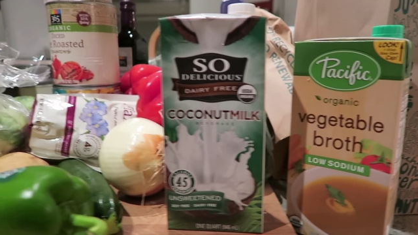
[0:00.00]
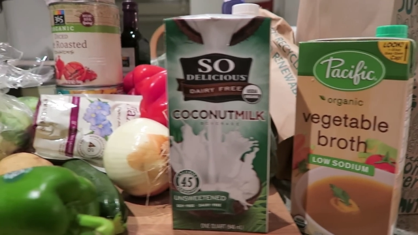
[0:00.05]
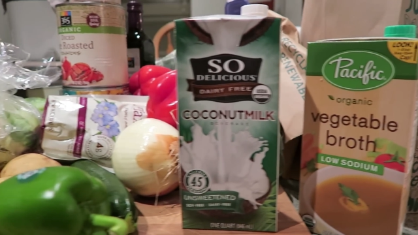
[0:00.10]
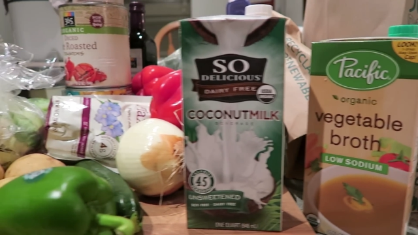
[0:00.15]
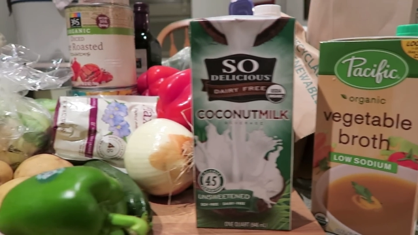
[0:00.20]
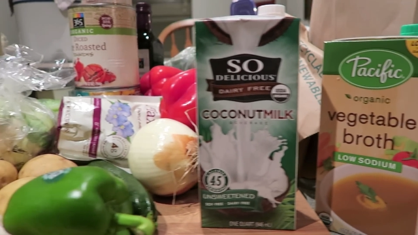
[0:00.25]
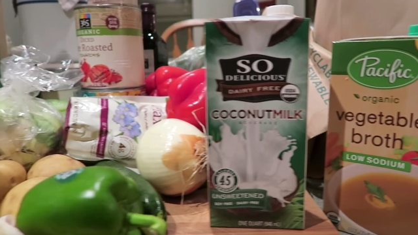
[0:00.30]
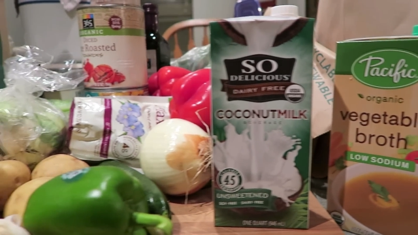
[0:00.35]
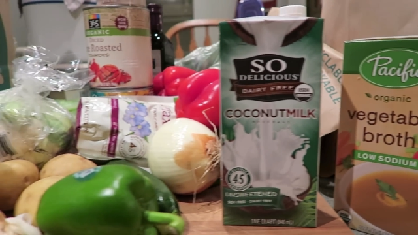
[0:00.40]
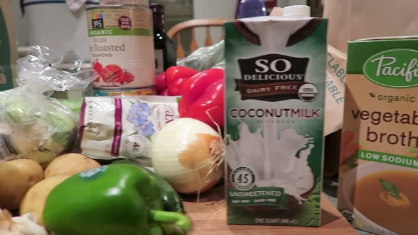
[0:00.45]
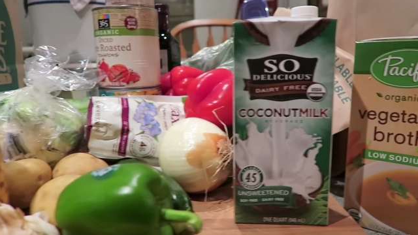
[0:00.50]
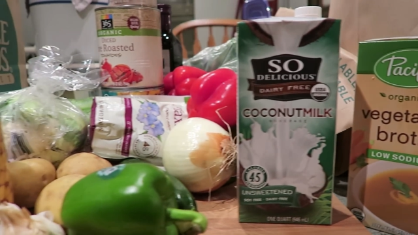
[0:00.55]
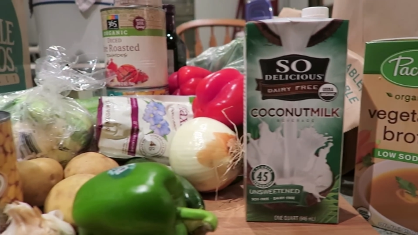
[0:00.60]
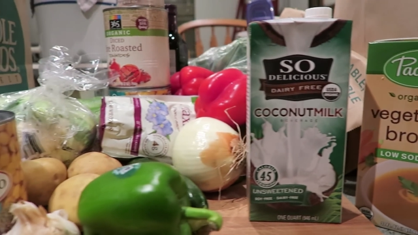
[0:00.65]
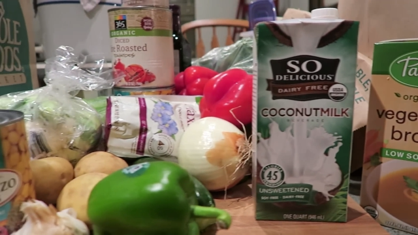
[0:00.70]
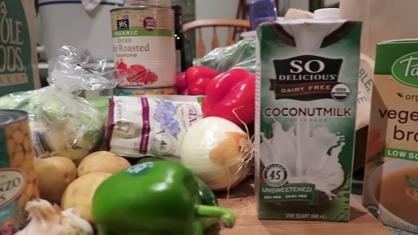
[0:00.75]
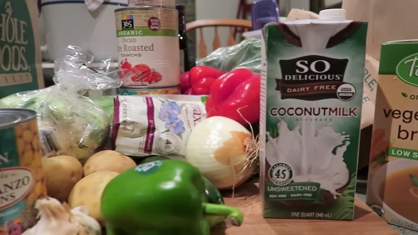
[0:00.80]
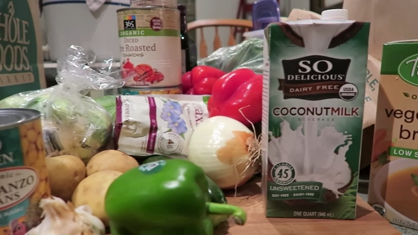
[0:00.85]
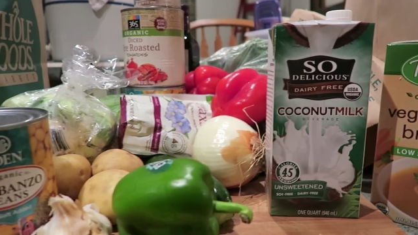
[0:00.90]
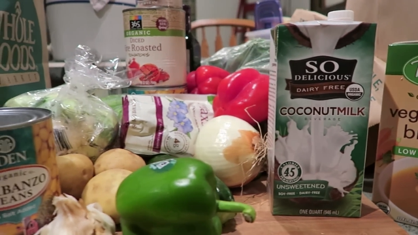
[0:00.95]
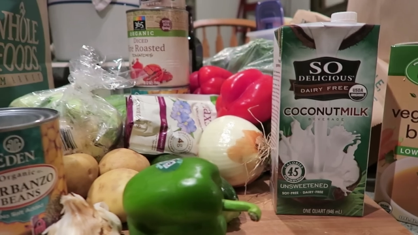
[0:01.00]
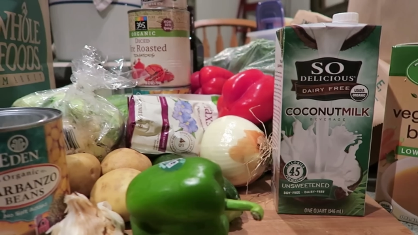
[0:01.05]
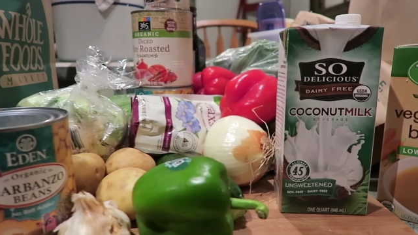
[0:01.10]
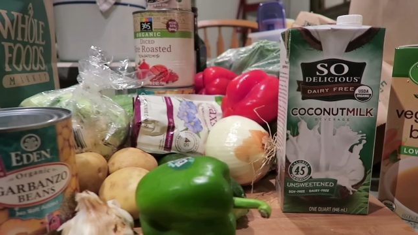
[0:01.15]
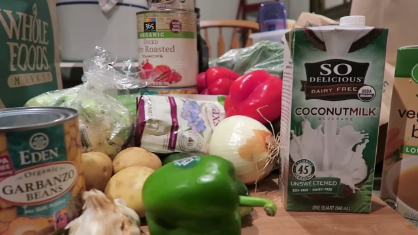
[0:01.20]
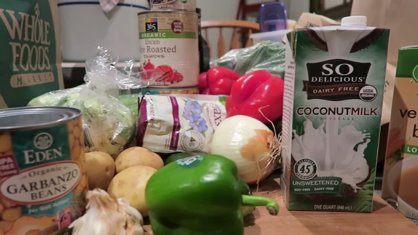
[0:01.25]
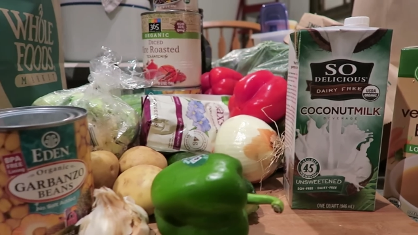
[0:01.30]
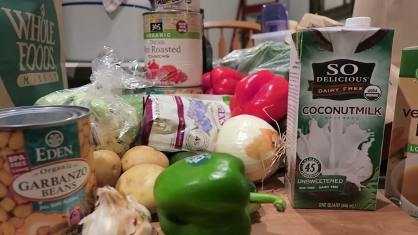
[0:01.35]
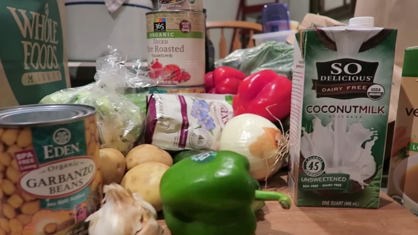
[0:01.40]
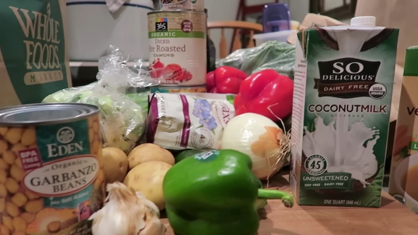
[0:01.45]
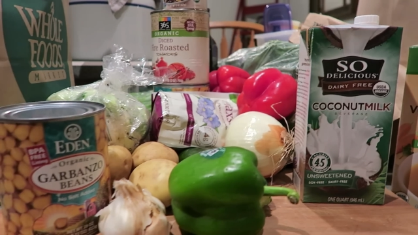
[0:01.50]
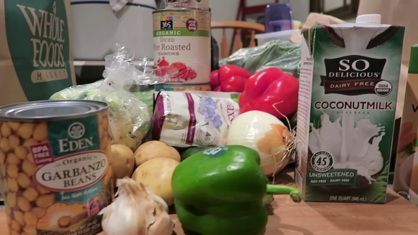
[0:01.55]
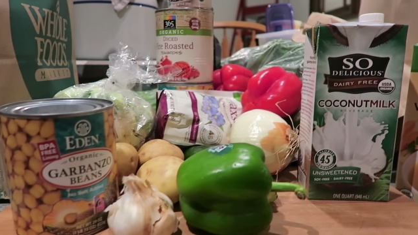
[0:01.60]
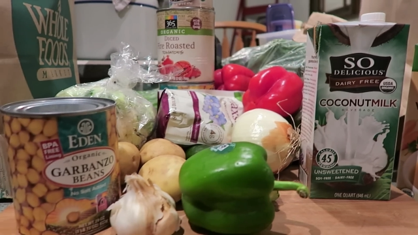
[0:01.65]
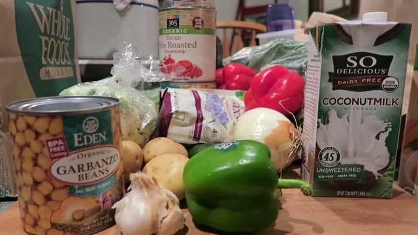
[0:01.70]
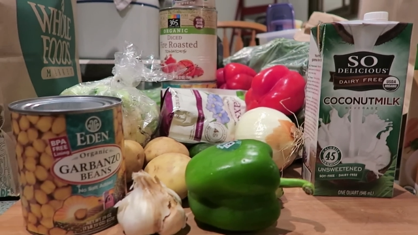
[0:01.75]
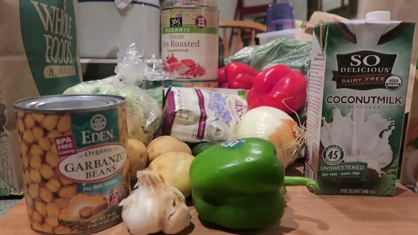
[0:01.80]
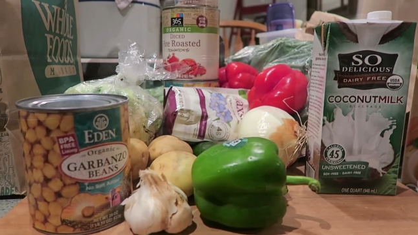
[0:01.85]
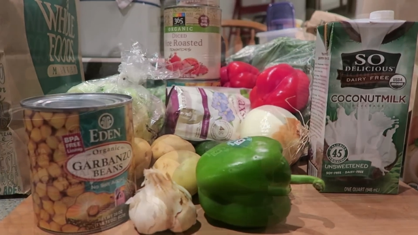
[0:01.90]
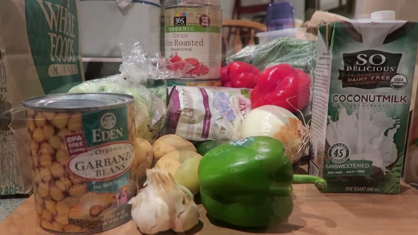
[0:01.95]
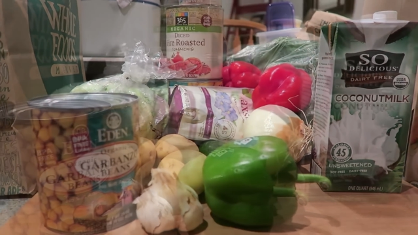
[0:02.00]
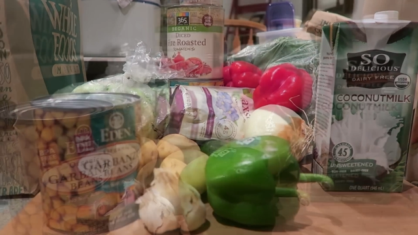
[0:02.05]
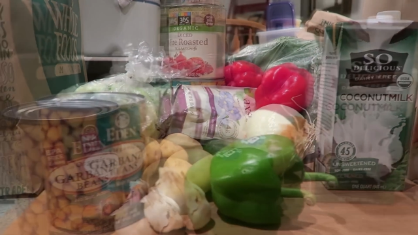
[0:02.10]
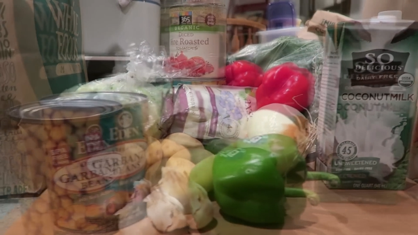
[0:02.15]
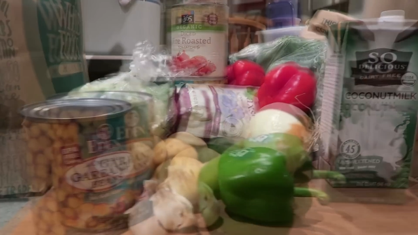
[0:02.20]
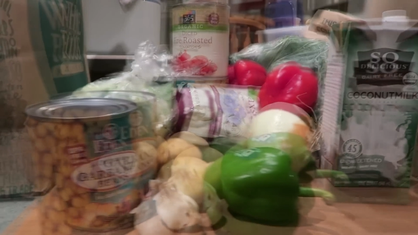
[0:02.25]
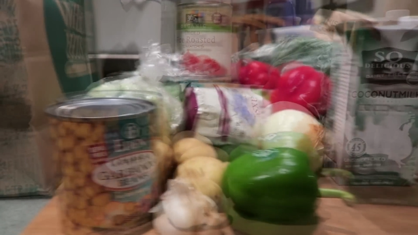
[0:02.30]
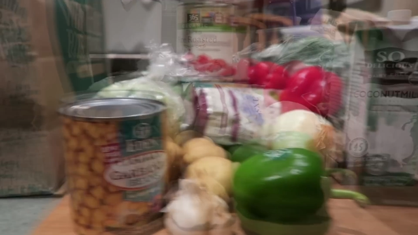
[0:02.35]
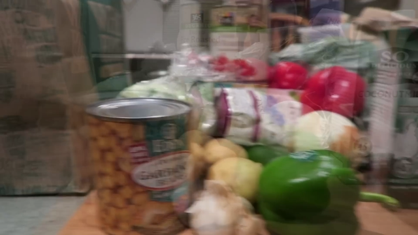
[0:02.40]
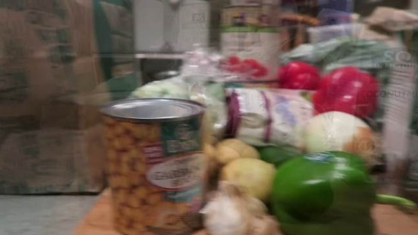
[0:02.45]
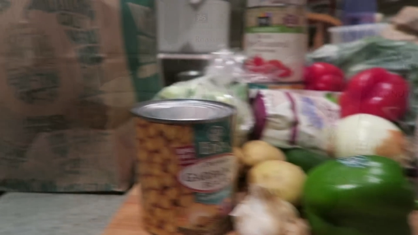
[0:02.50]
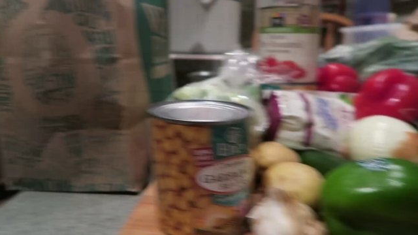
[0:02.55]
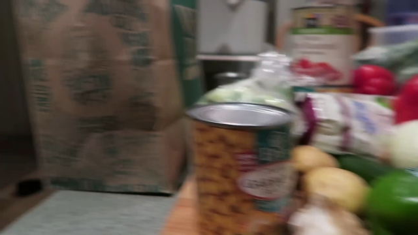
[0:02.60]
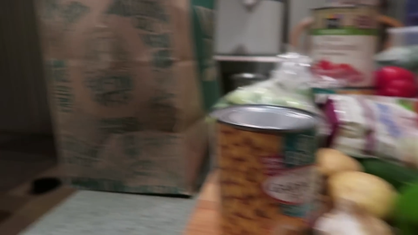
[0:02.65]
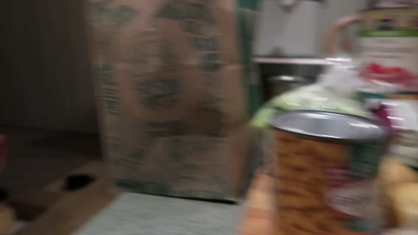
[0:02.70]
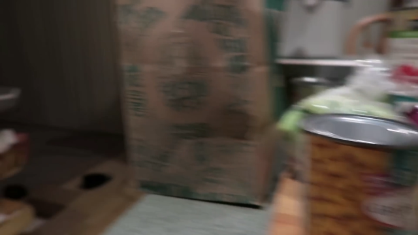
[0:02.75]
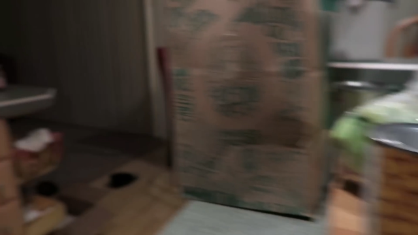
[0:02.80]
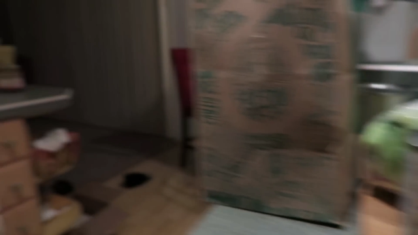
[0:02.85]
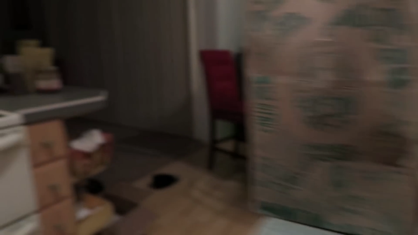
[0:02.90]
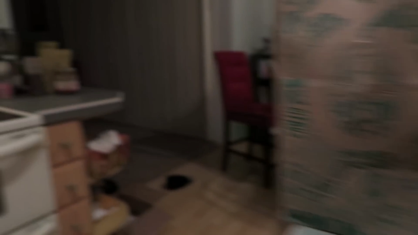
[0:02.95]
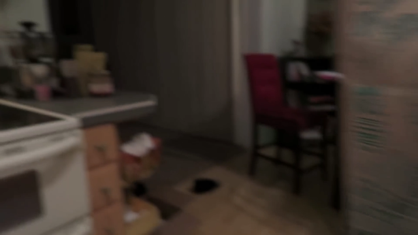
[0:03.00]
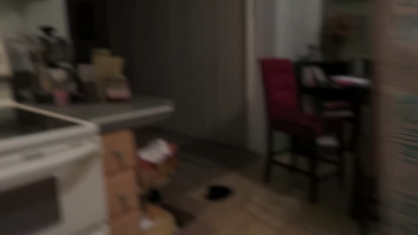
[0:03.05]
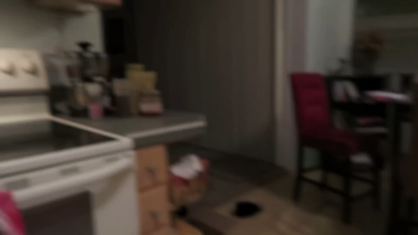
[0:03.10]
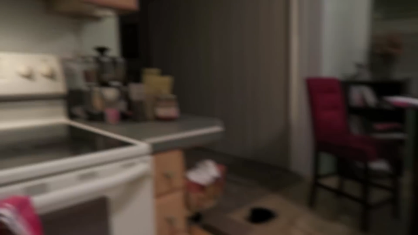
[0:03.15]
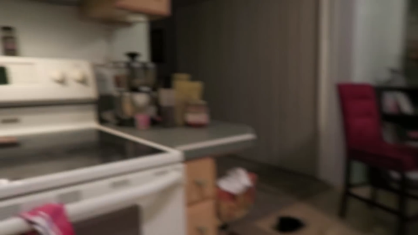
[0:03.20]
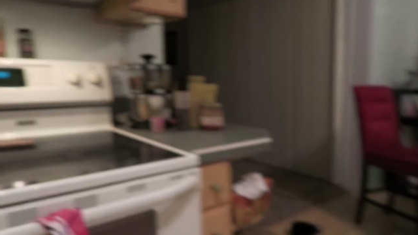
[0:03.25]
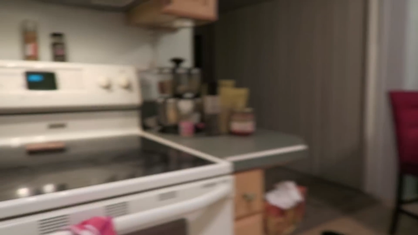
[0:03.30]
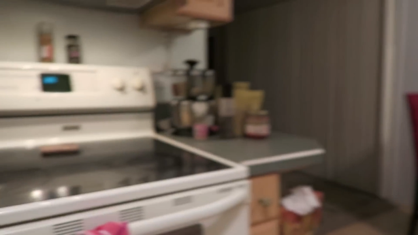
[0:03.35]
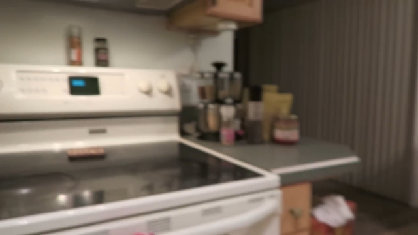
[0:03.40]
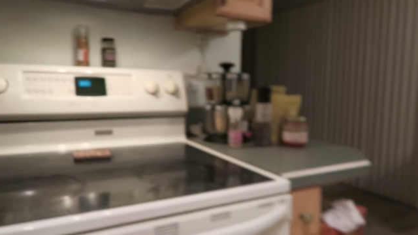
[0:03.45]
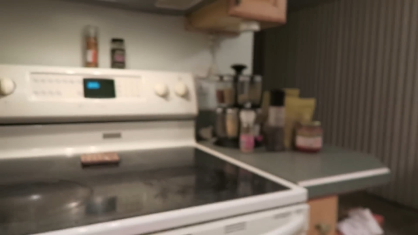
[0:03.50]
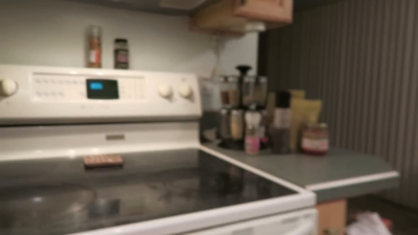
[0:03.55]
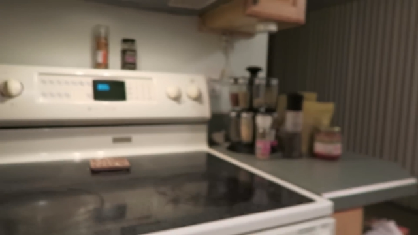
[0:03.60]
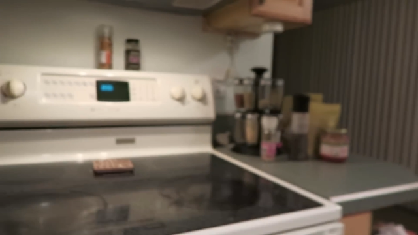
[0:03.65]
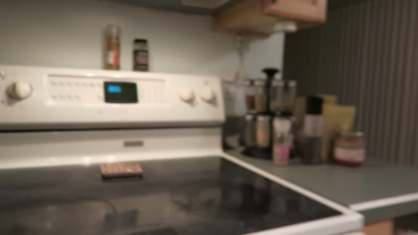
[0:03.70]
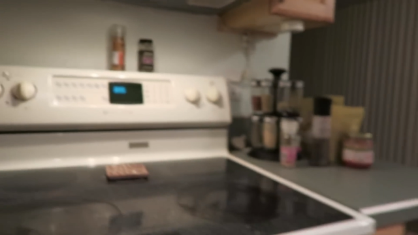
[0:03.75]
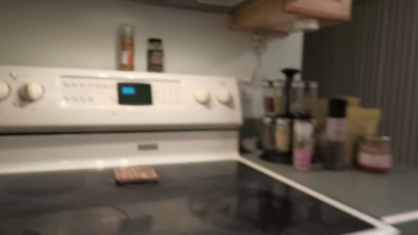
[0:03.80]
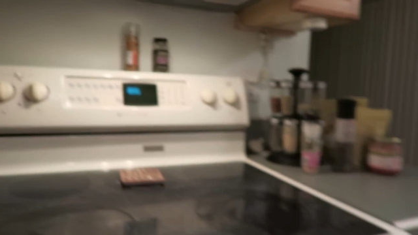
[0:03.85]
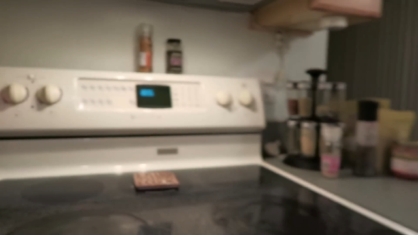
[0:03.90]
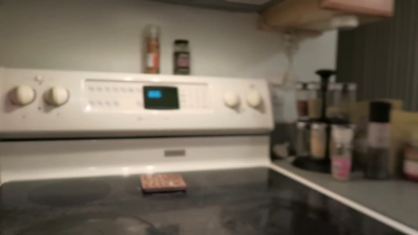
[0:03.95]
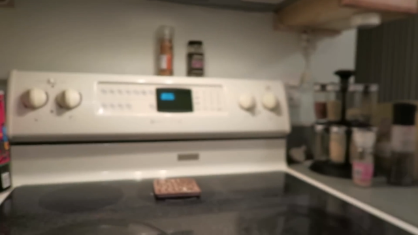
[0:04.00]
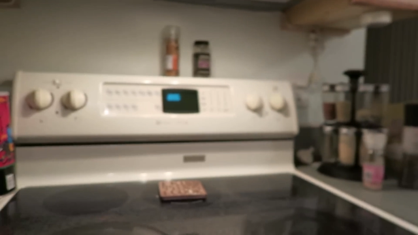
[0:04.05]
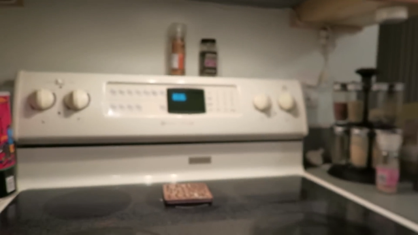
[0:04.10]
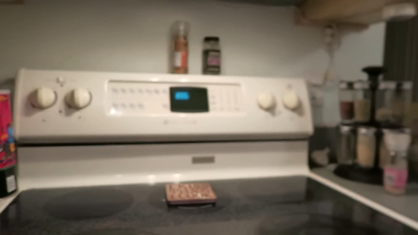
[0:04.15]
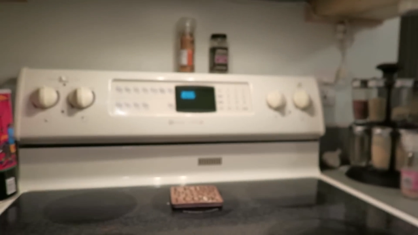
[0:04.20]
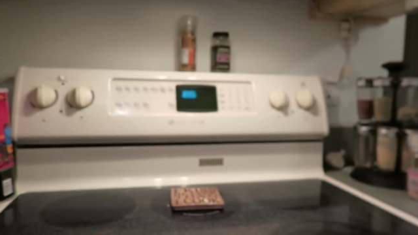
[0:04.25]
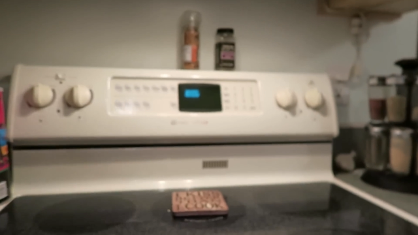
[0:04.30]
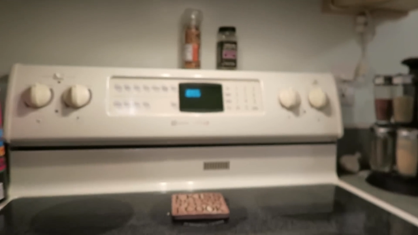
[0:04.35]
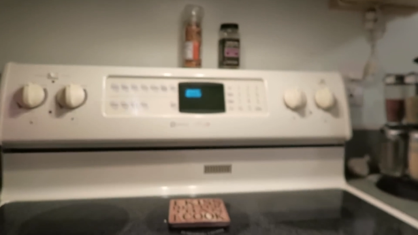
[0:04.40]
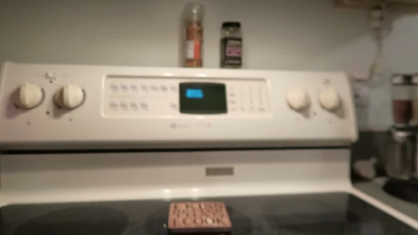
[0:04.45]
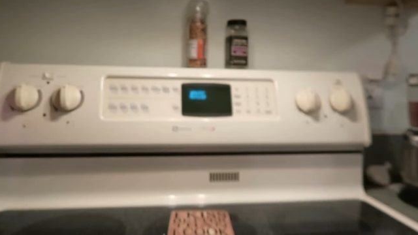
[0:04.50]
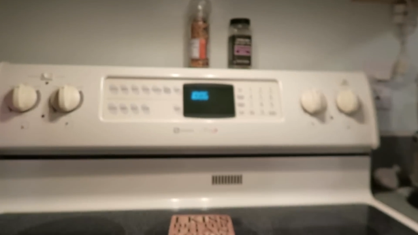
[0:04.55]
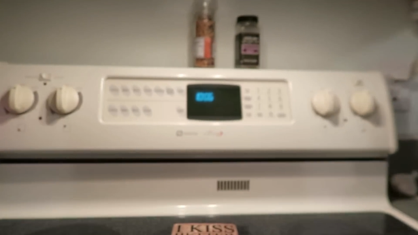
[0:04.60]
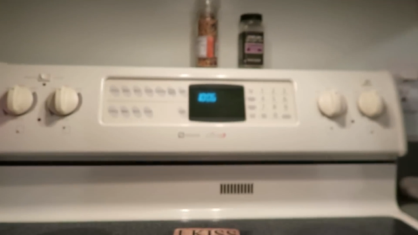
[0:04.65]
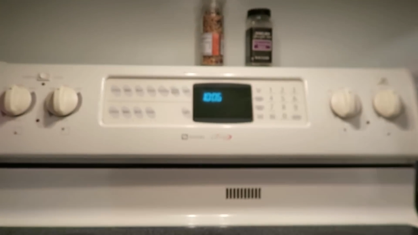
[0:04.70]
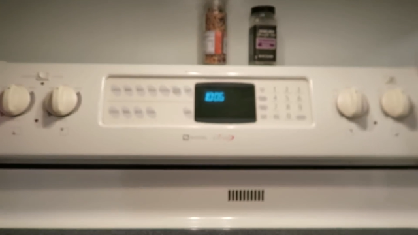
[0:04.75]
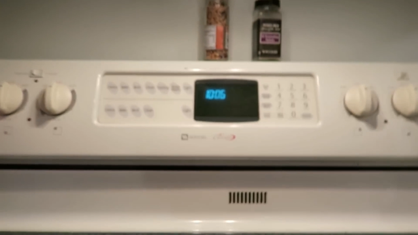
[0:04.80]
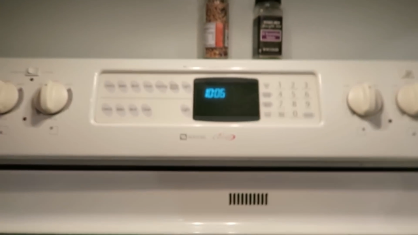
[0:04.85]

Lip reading: [unreadable: no face in view]